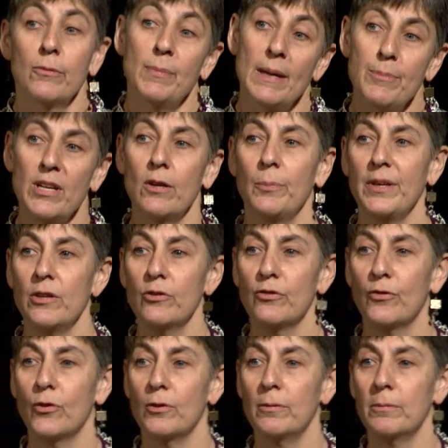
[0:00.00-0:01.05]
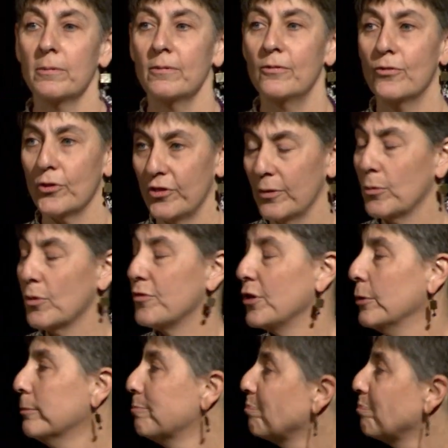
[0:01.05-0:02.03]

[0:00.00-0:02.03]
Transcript: Maybe it'll be useful for some of you.